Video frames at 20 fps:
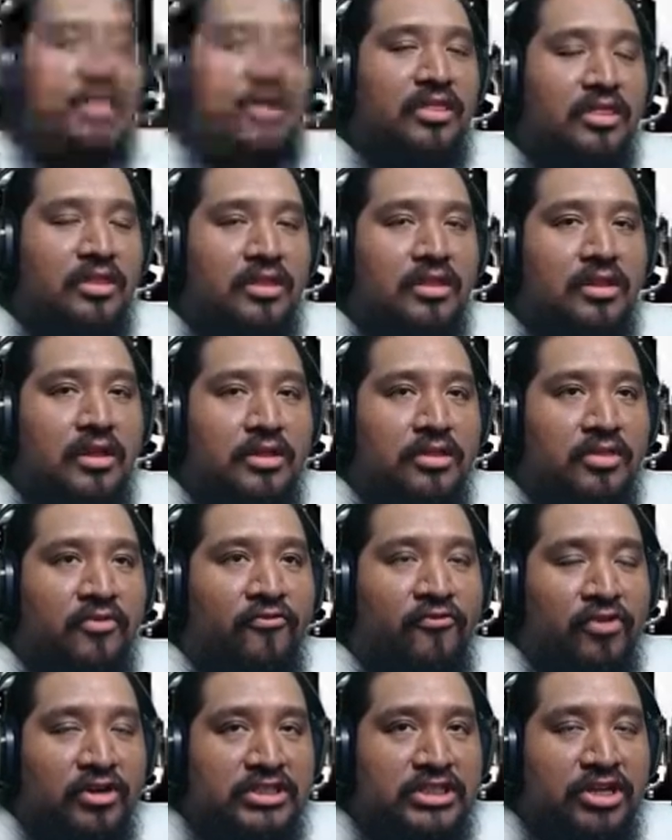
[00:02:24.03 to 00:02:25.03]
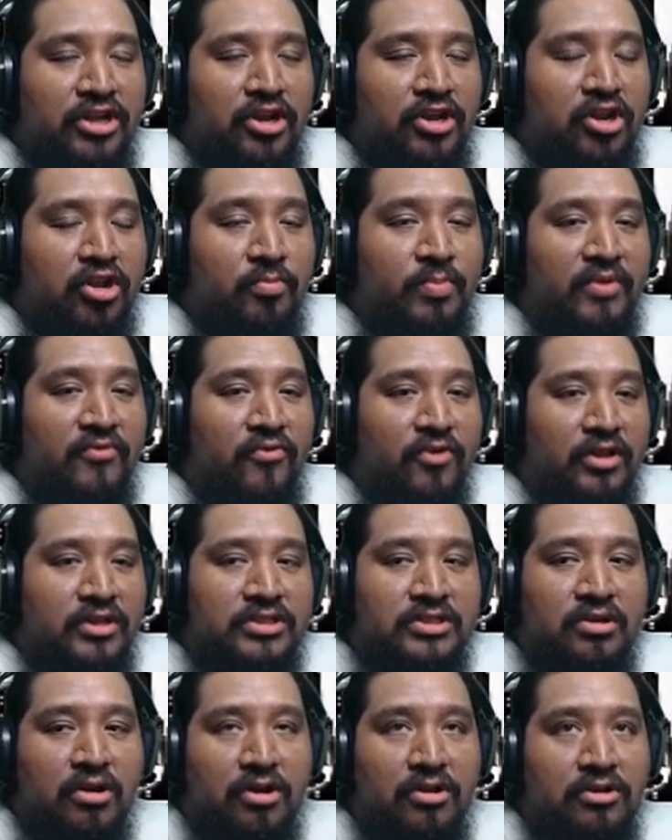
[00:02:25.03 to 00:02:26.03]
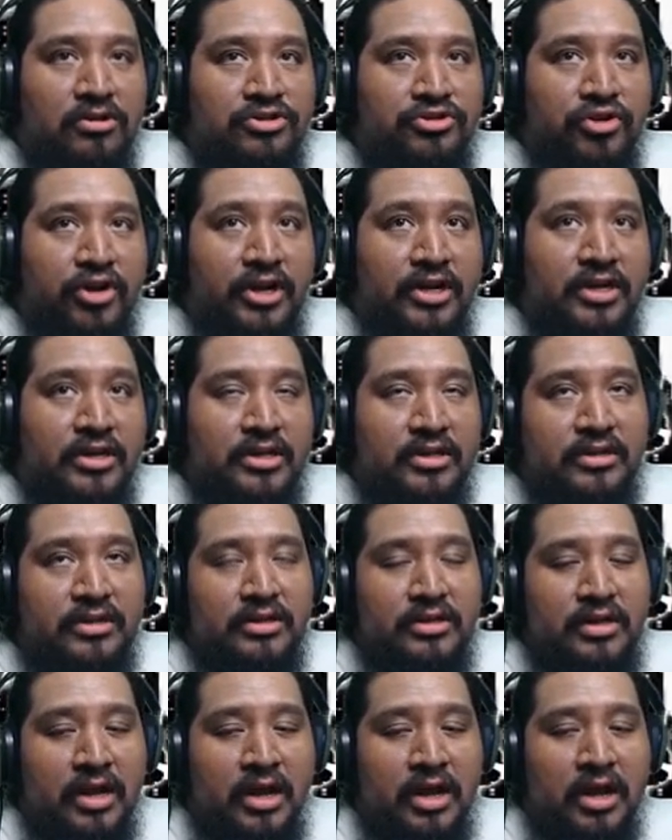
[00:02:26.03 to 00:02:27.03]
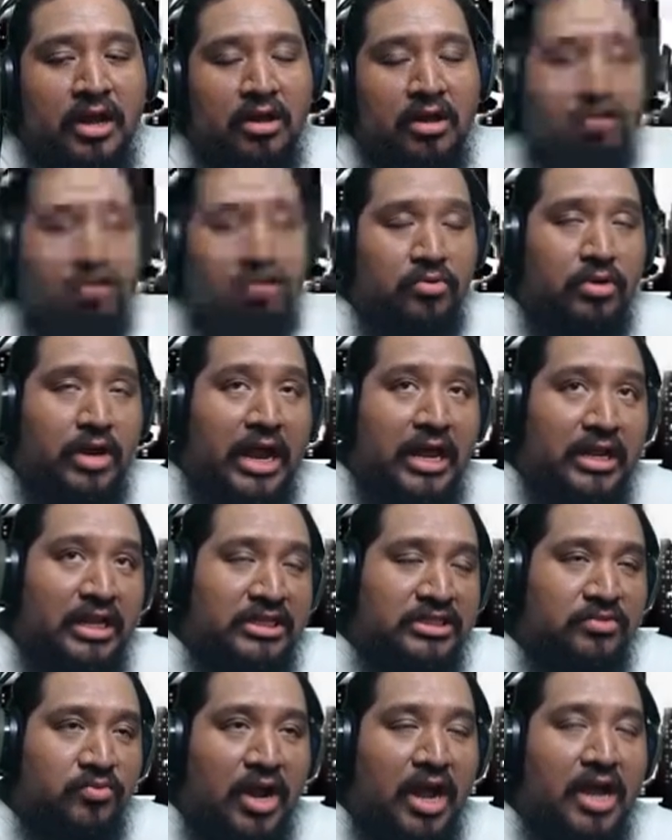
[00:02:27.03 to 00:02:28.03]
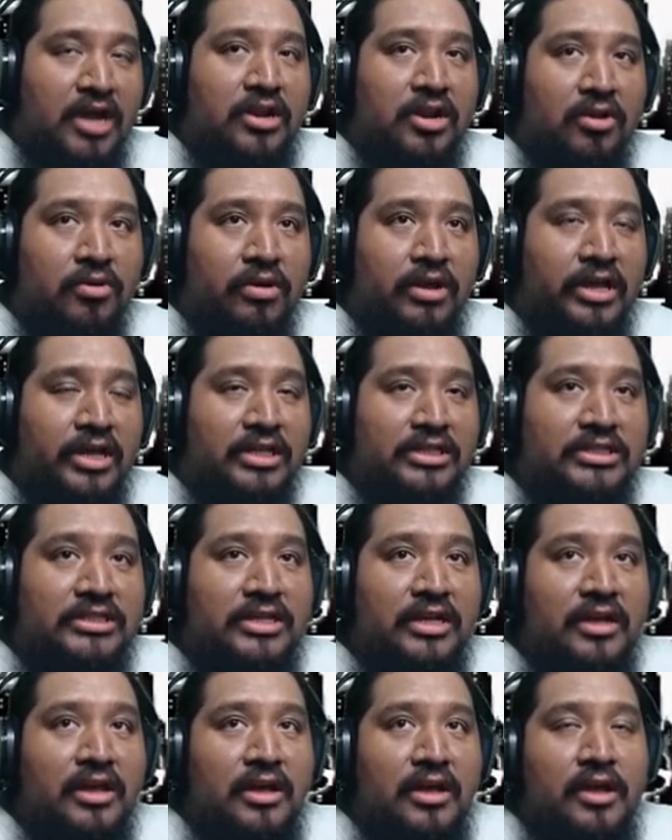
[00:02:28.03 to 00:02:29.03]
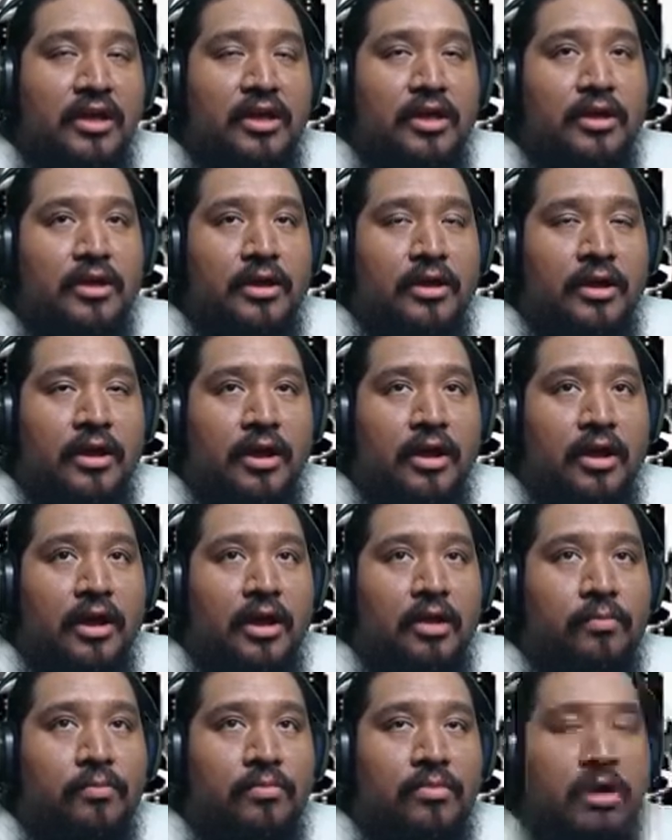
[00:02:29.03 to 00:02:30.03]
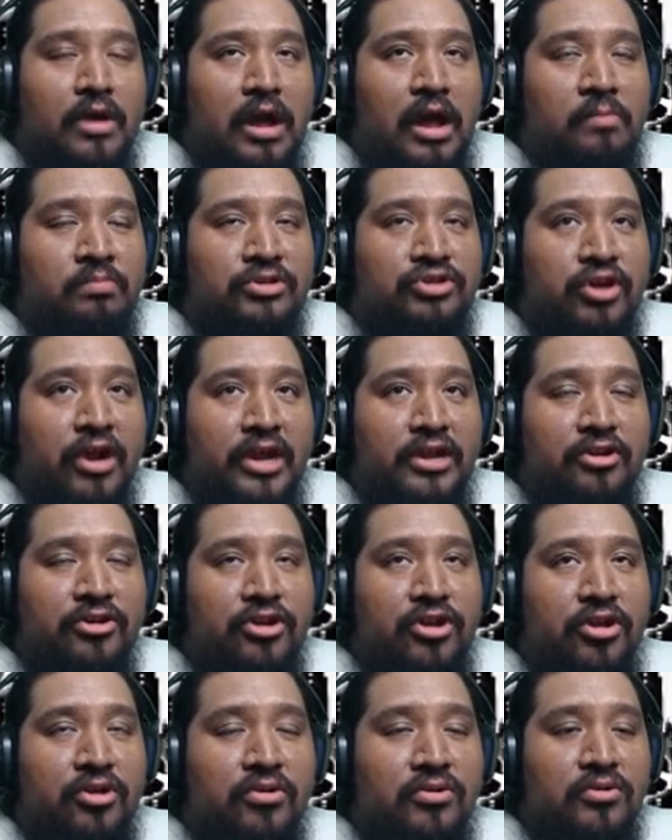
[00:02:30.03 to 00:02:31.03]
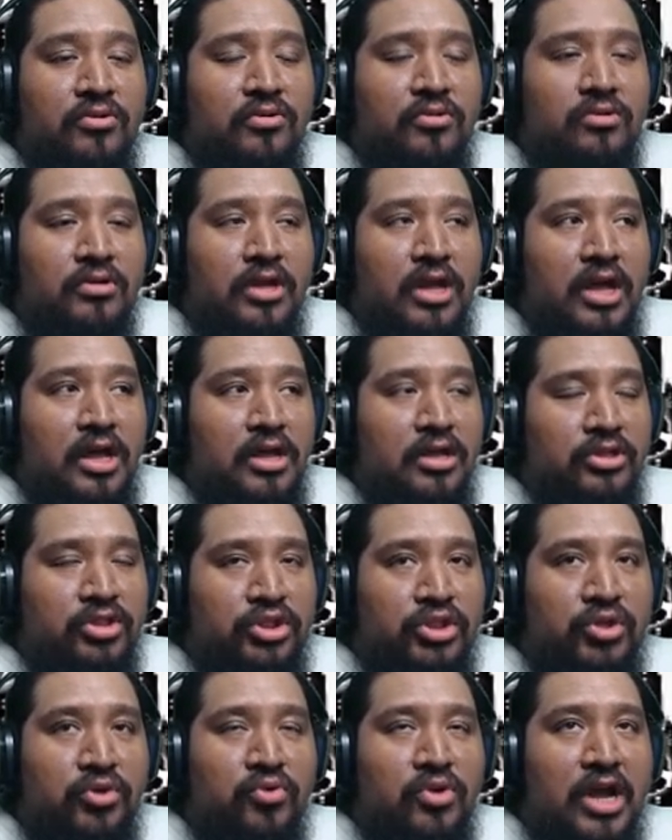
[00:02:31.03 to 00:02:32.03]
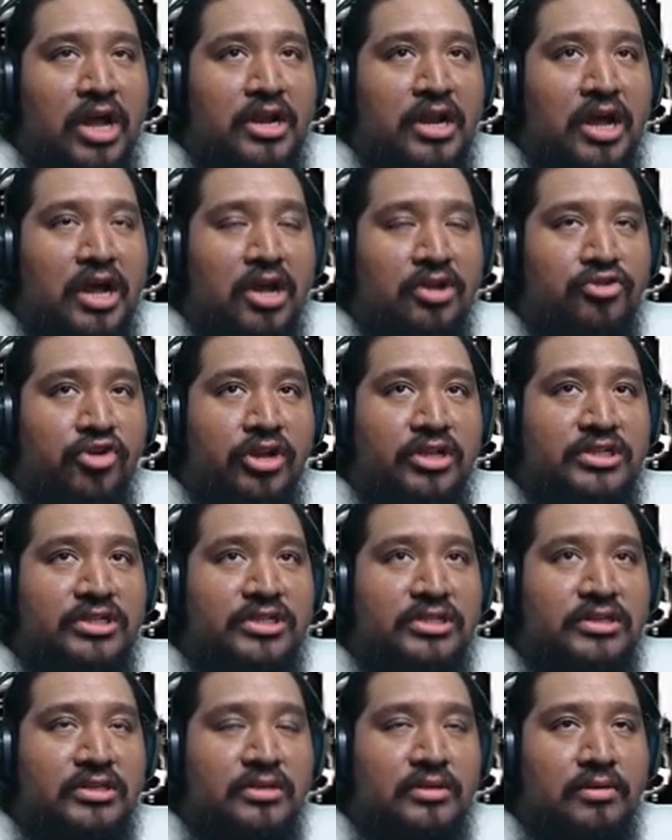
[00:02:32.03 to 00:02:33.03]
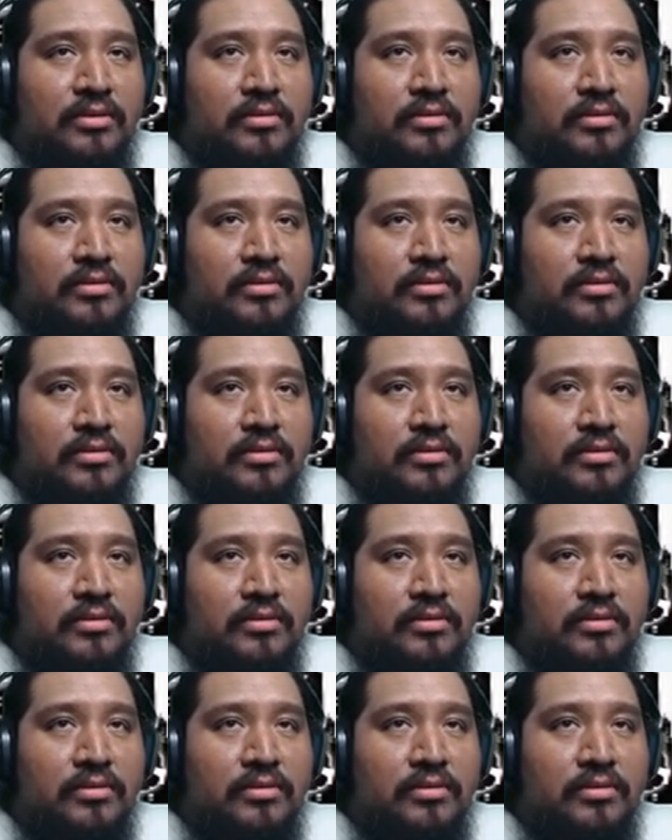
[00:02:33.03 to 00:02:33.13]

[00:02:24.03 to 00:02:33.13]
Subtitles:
And then the first thing you do before you start your trick, or at least what I do, is I'm trying to do 2 900s